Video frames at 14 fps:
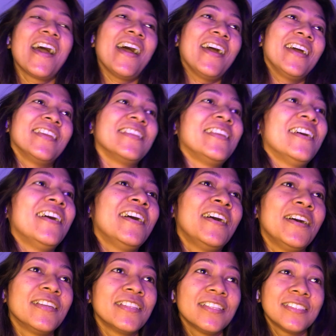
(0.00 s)
And
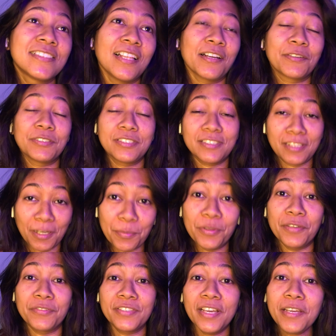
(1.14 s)
this last couple
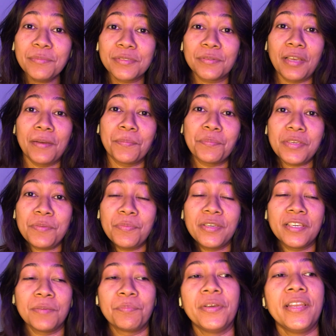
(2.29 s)
of times, me being
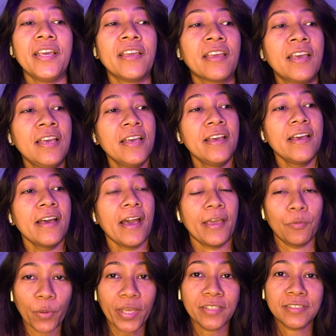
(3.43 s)
in Penang, I
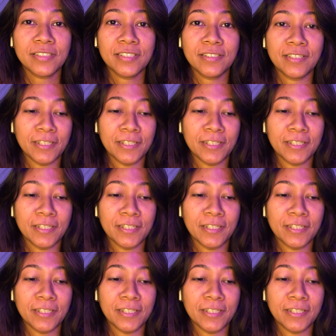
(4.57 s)
went,